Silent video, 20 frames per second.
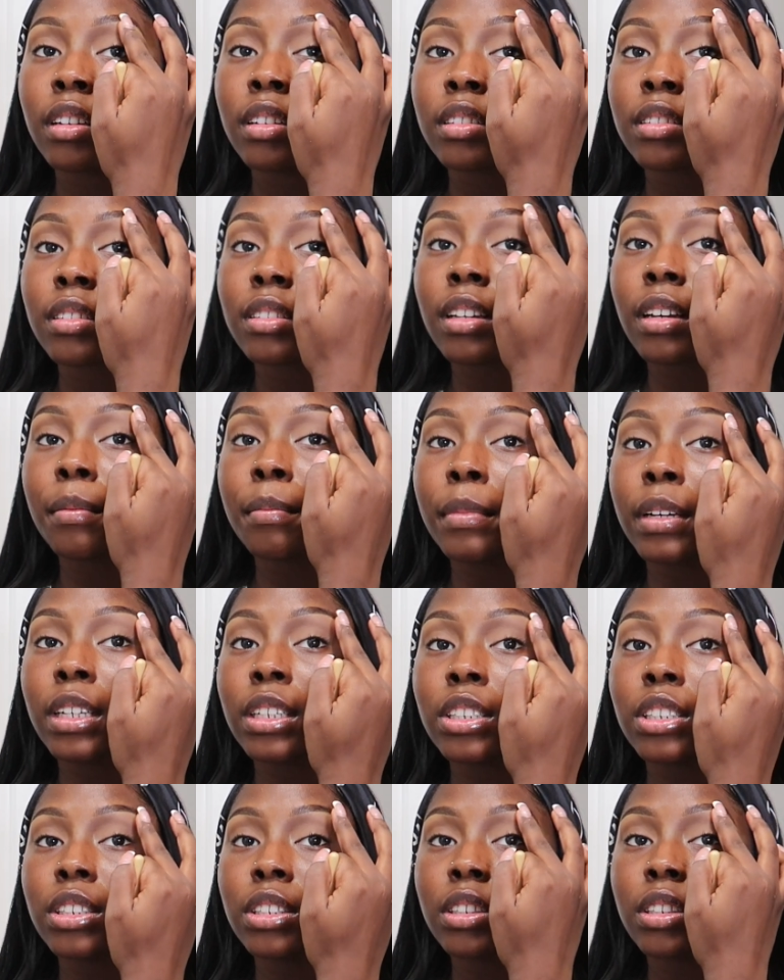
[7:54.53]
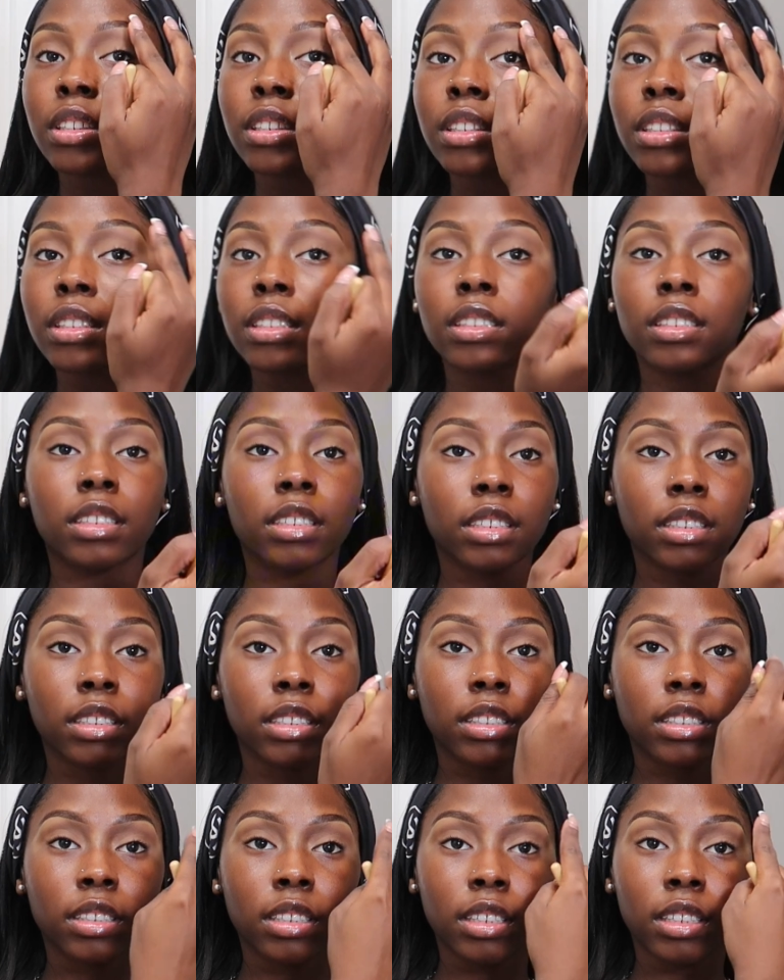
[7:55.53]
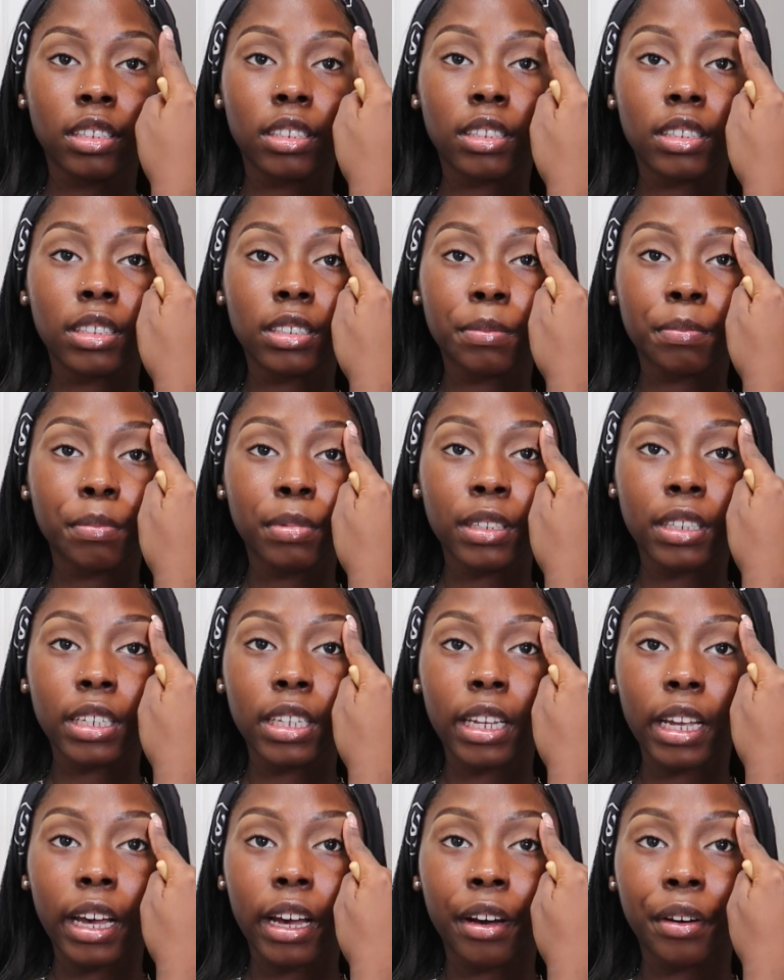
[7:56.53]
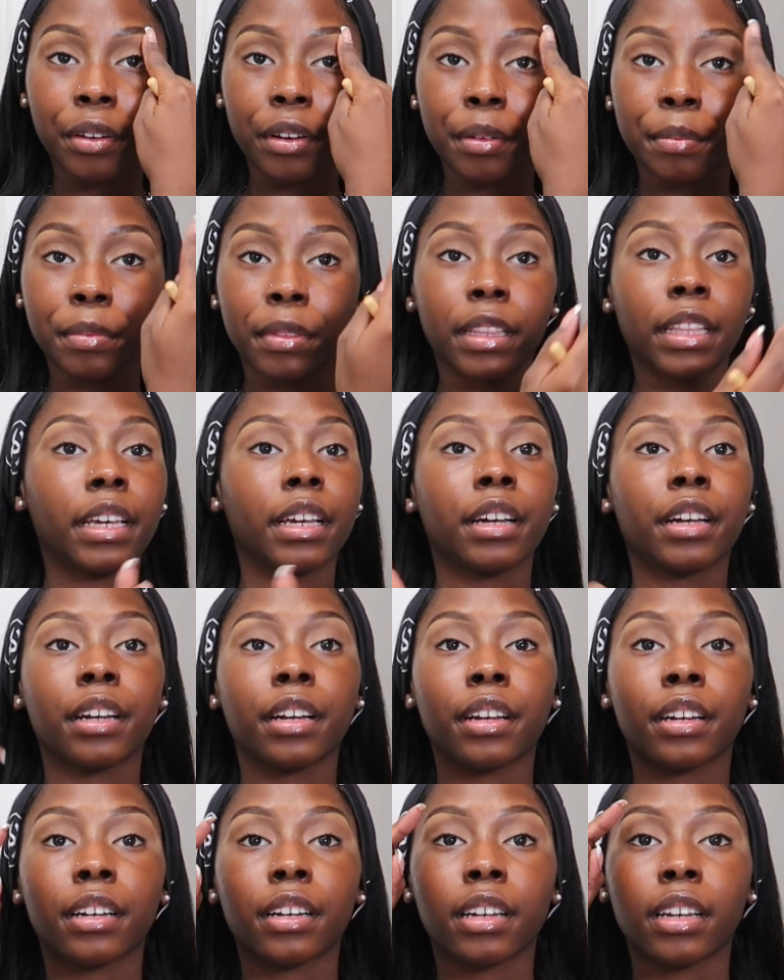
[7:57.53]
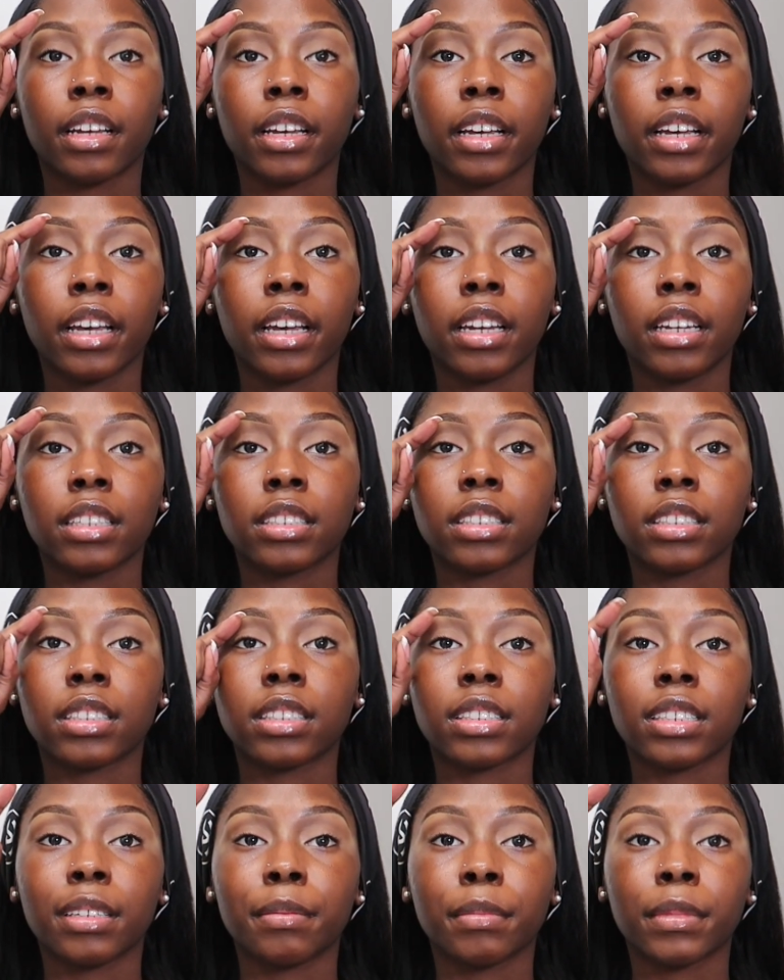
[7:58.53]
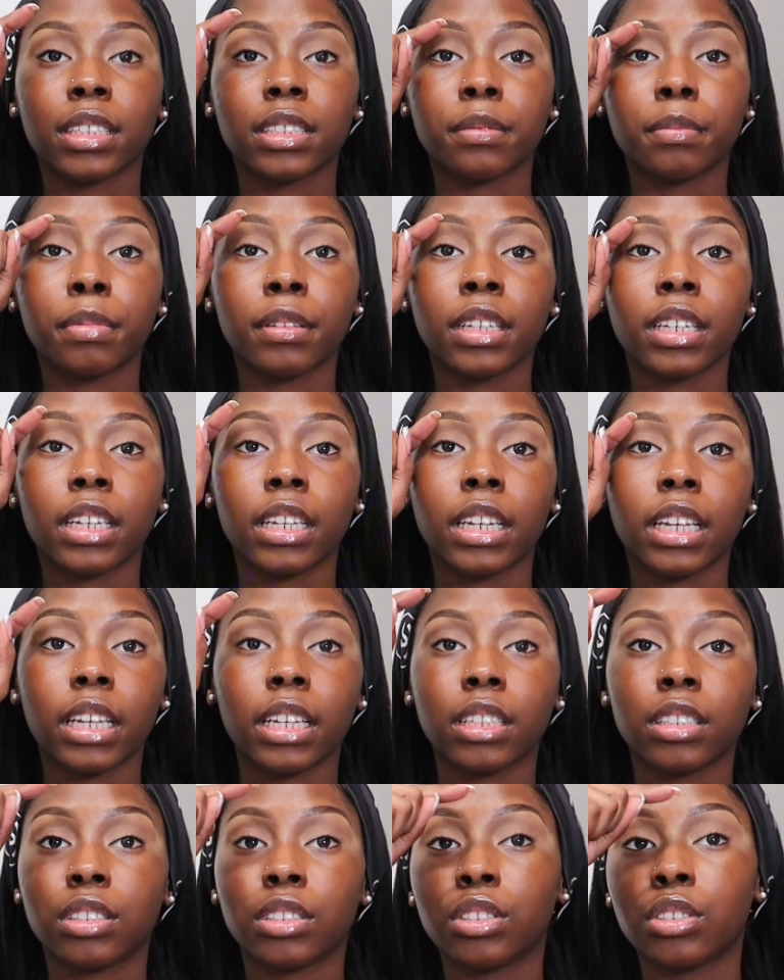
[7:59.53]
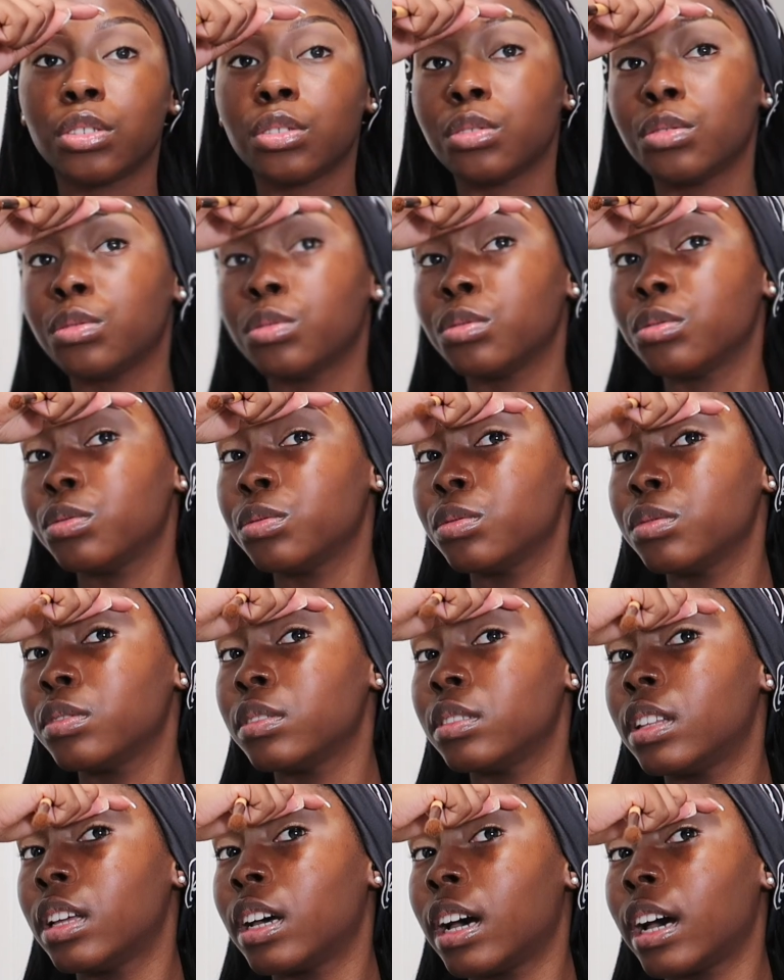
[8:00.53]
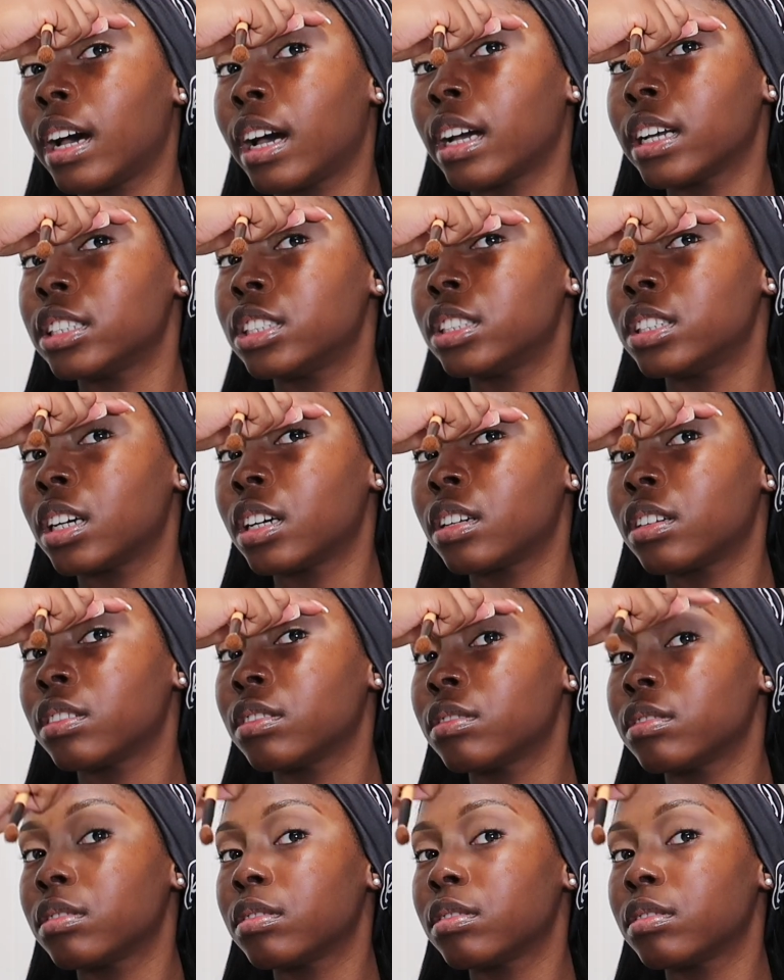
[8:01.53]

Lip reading: So I make sure the concealer is blended out up there, and it's a seamless blend into the eyeshadow.